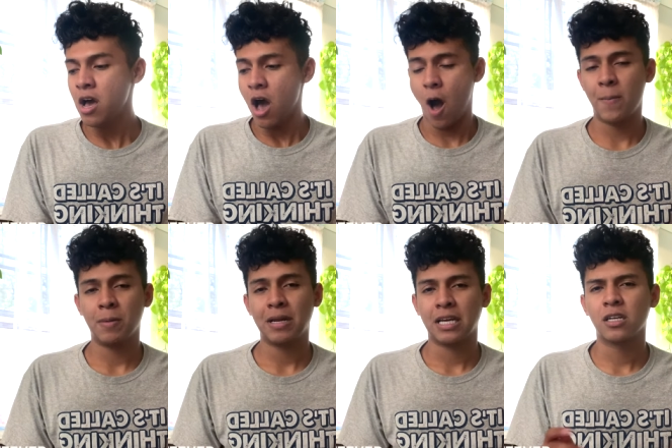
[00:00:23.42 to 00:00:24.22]
I'm gonna
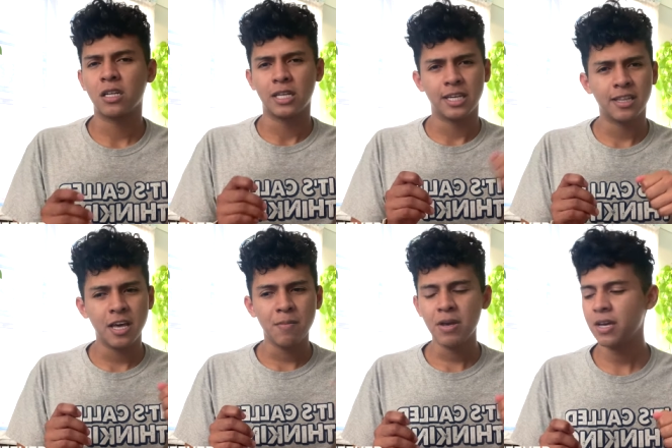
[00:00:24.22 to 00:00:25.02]
be like cleaning
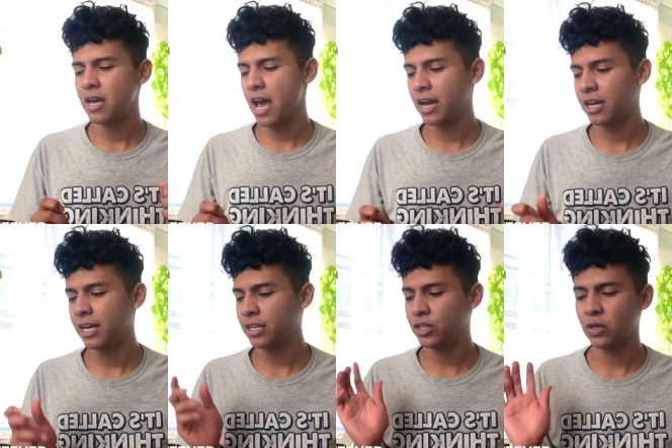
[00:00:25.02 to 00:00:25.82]
them and
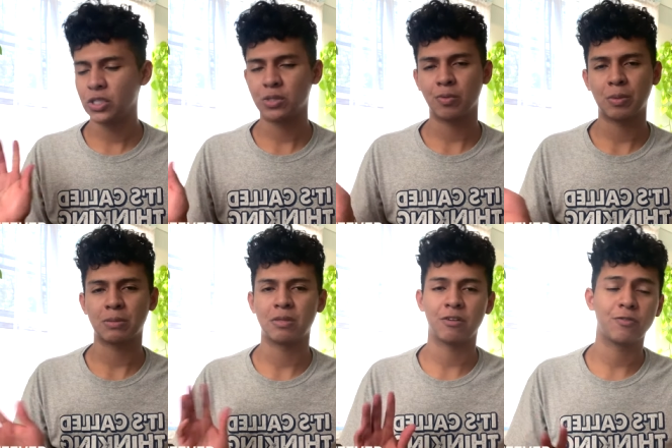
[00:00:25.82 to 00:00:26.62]
like, you know, just removing
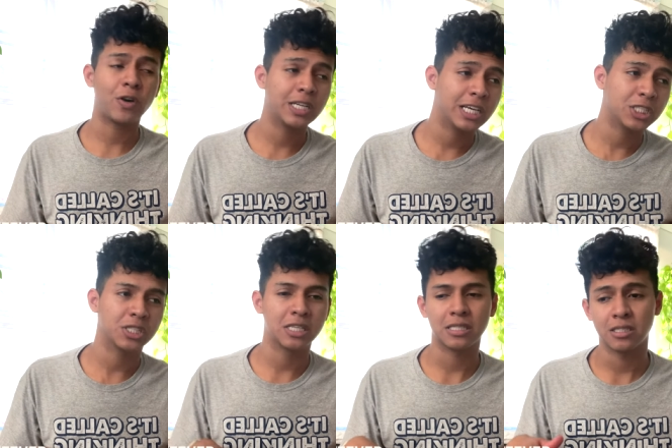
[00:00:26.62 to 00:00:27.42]
some dead foliage,
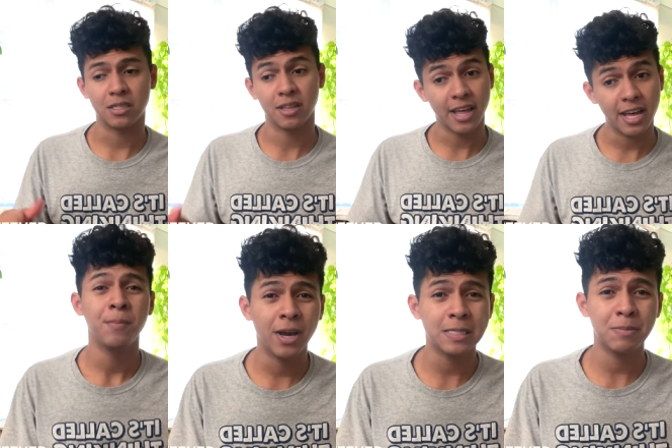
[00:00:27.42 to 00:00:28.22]
this, this, and that.
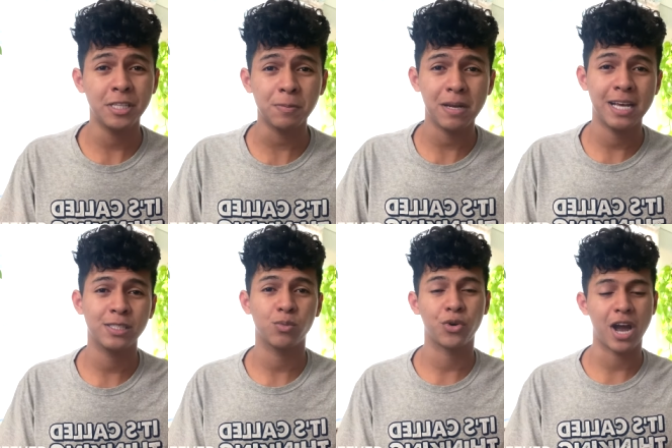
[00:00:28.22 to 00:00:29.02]
Because some of these
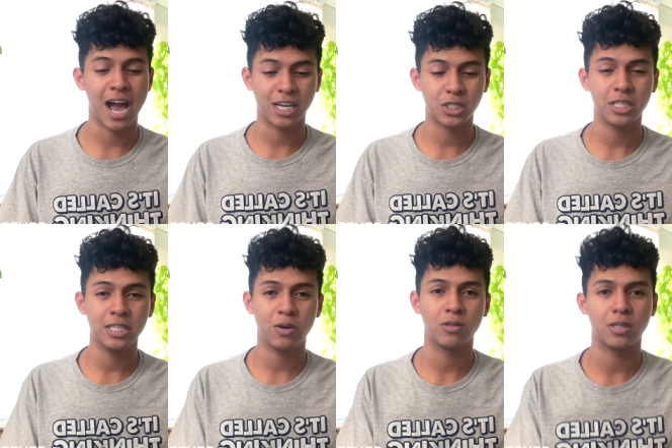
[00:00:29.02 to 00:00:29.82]
plants were
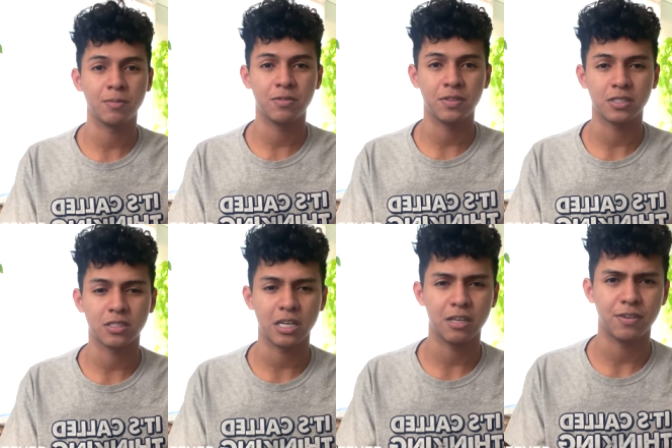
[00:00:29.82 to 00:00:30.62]
actually, hold on, let me fix
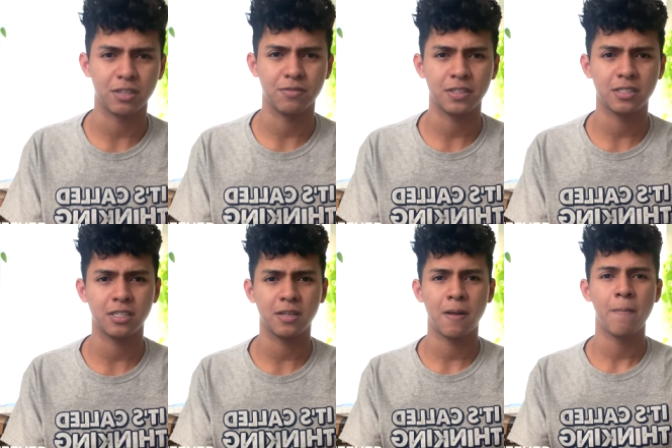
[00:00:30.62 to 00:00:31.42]
that if I can fix
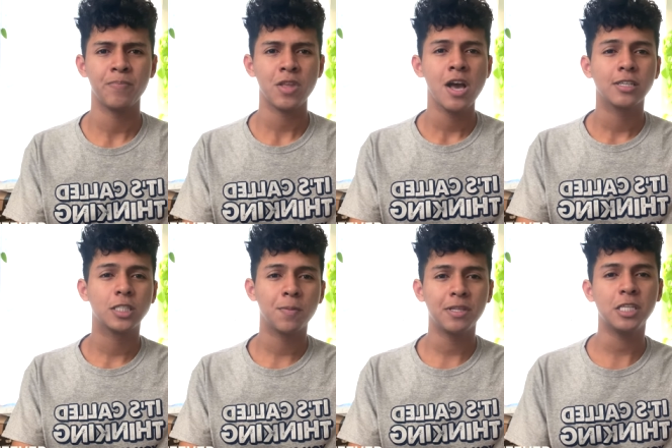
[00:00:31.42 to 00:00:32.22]
it.
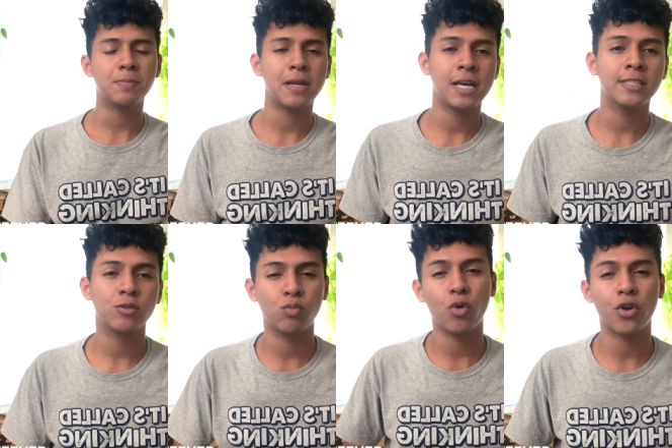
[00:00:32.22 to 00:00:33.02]
Some of these plants
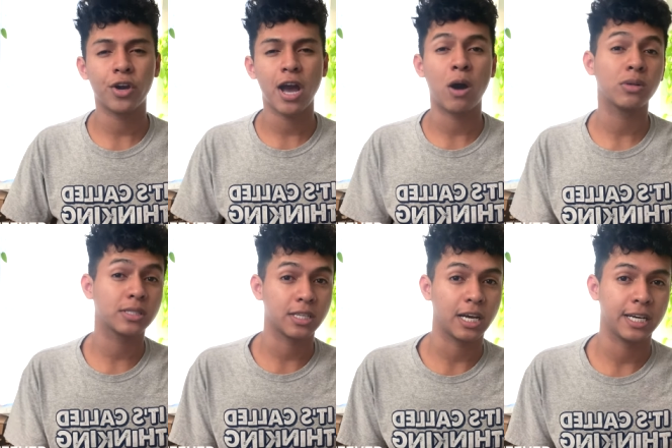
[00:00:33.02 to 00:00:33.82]
were
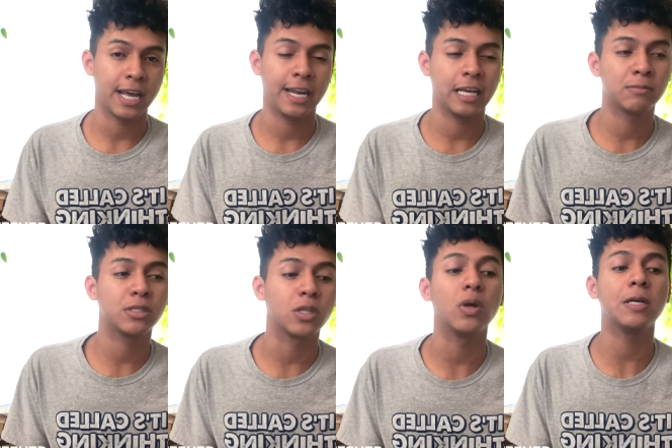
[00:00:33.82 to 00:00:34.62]
outside and I am
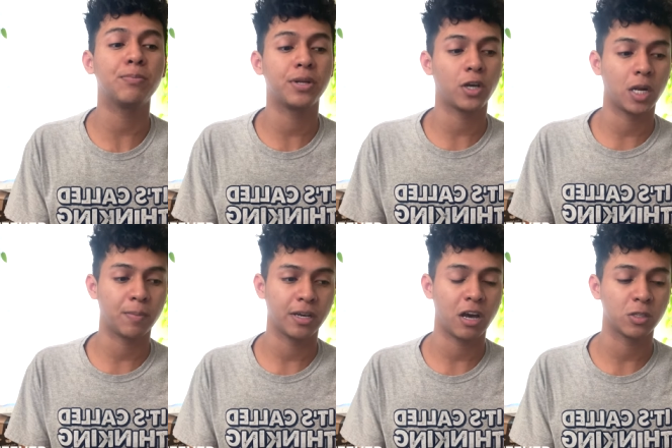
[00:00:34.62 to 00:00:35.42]
slowly putting all of
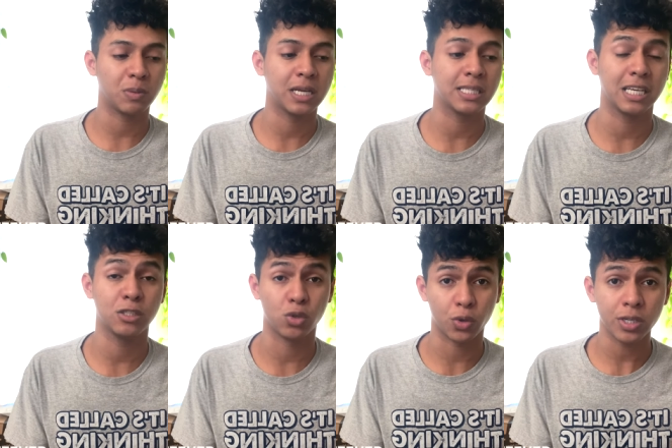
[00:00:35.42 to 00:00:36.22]
my house plants
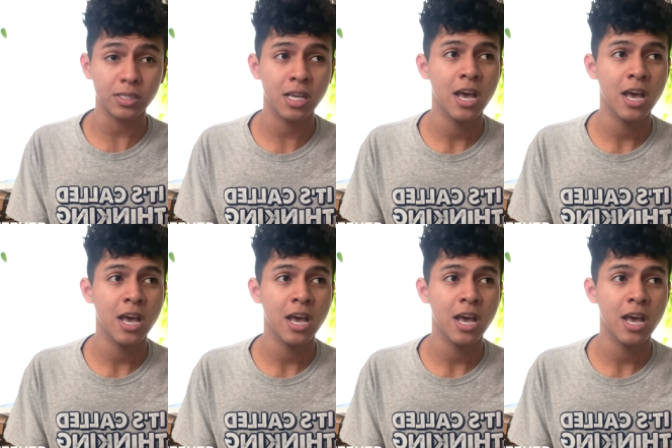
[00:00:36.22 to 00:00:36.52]
indoors.